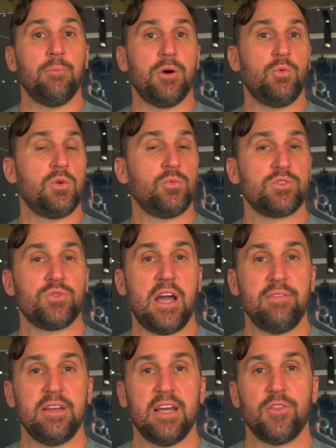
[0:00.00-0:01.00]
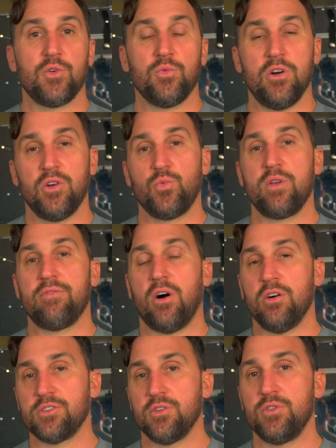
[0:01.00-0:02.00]
But when we're driving down the road, we've
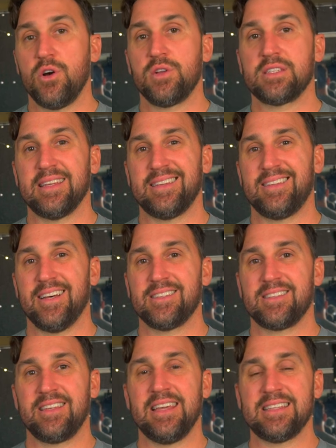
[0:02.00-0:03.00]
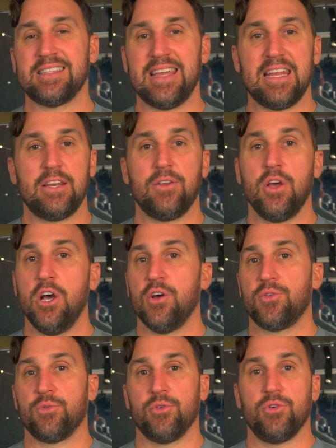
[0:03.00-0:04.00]
also noticed that dust gets in
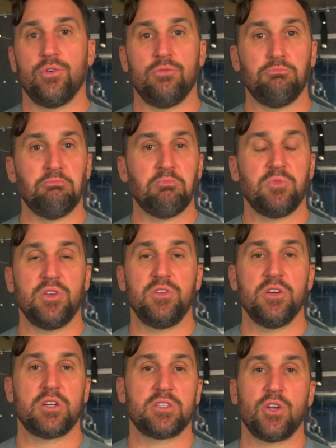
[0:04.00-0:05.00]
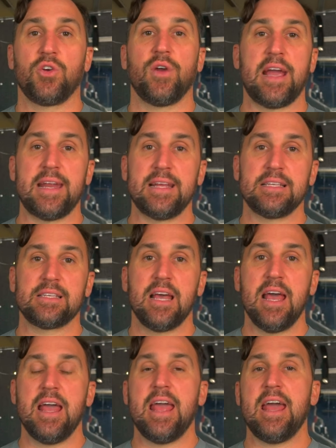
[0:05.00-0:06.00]
through the nooks and crannies.
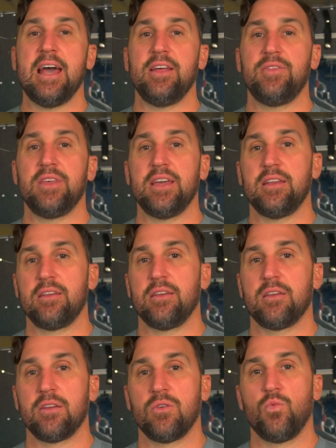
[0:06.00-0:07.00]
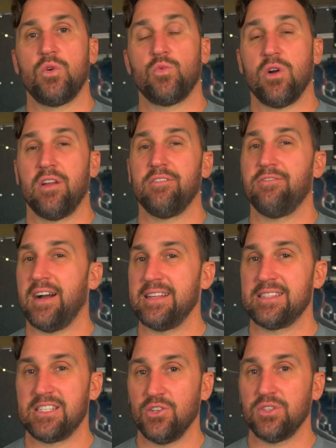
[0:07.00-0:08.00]
And then when we're on fine
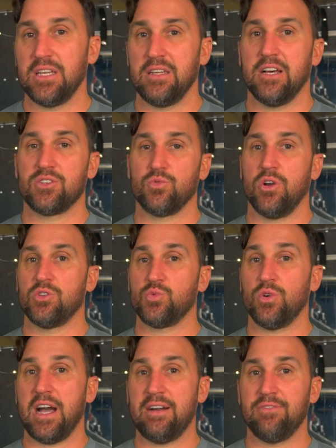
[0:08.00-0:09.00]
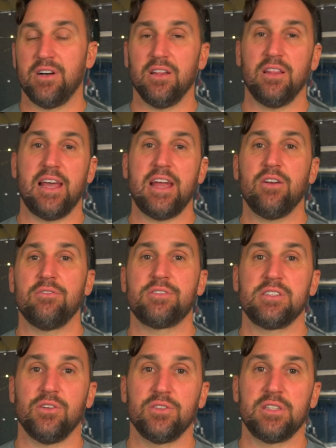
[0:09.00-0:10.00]
silty dust roads, we'll have a layer of
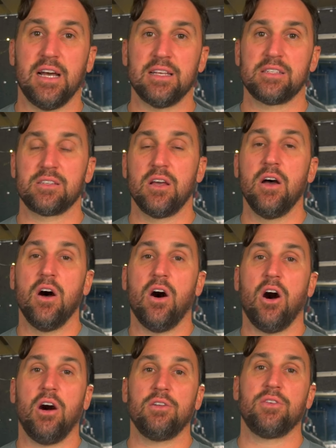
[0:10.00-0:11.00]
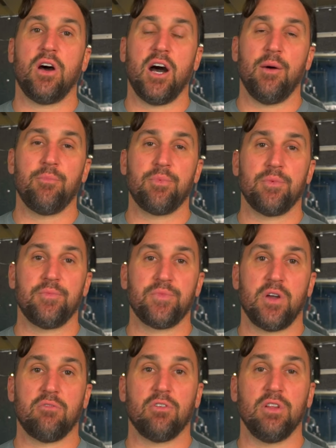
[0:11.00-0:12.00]
silt dust on top
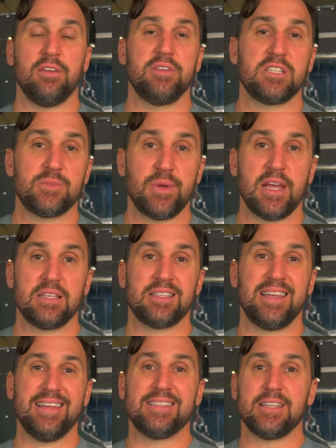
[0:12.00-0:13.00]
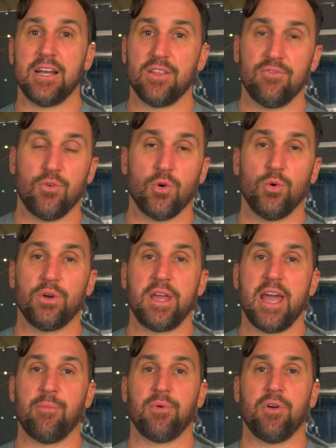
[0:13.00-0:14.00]
of our living space inside of the four-wheel
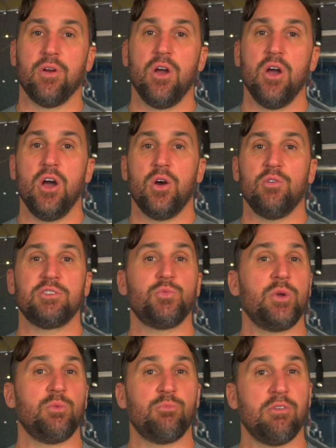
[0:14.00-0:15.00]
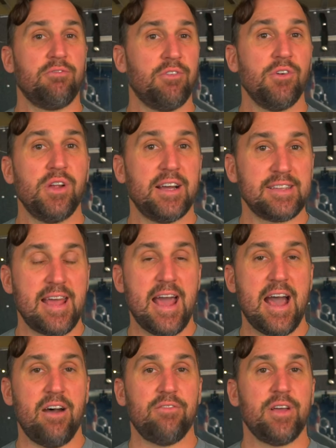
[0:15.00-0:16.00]
camper, which we would prefer not to
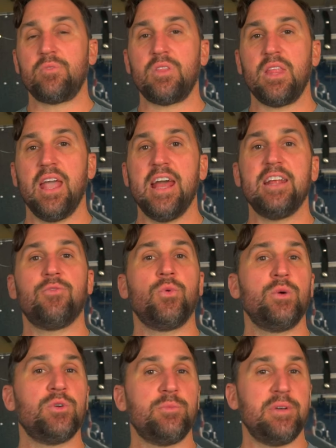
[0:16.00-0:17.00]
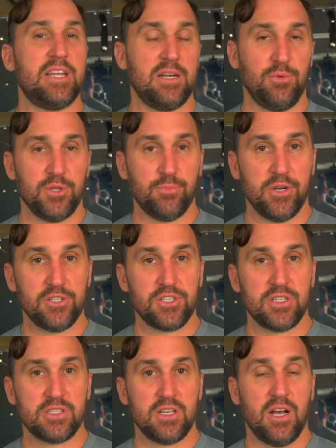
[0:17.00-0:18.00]
have. And if we would have been able to
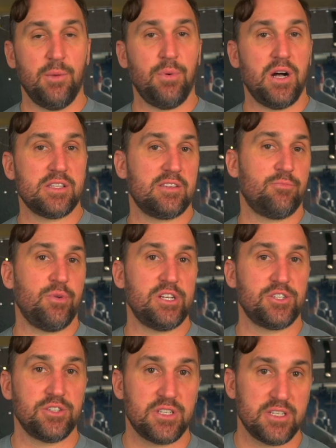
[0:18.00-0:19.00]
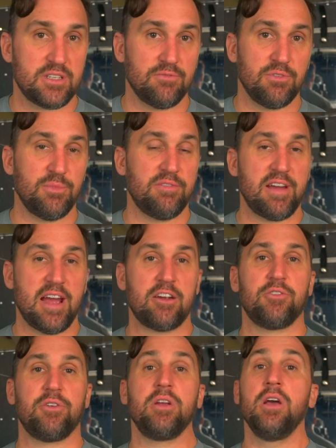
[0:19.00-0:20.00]
purchase a positive pressure system from the
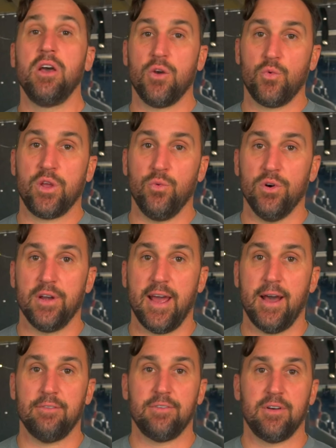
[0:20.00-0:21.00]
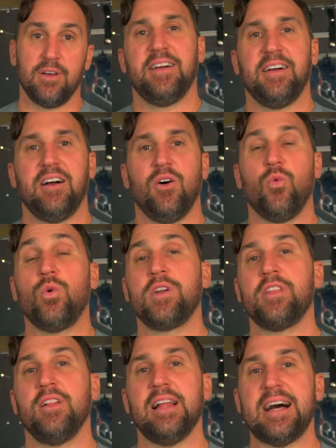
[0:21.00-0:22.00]
factory, we would have. One of
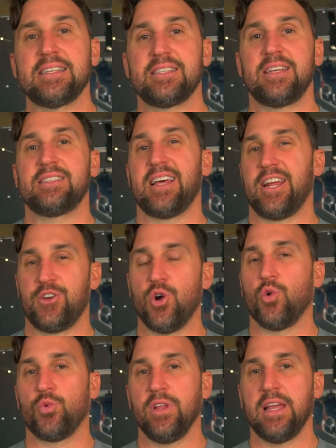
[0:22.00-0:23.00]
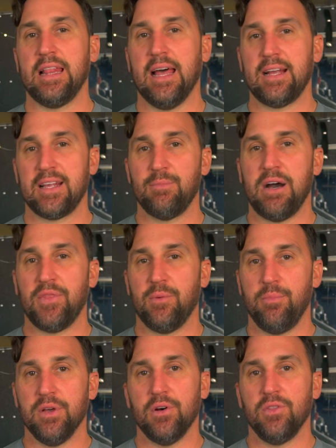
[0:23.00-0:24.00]
the last things that I don't really like about the
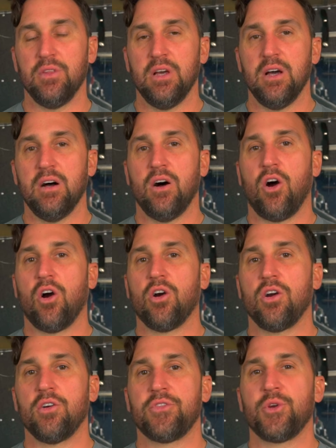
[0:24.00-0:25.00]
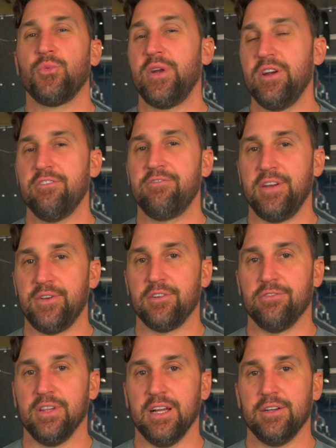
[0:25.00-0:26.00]
build are the rear fender
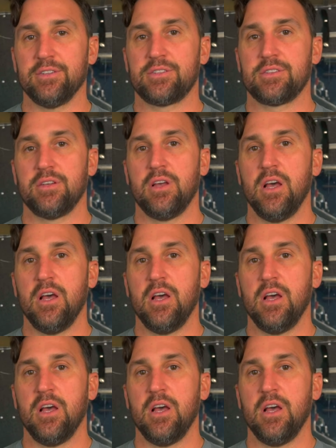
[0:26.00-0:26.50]
flares.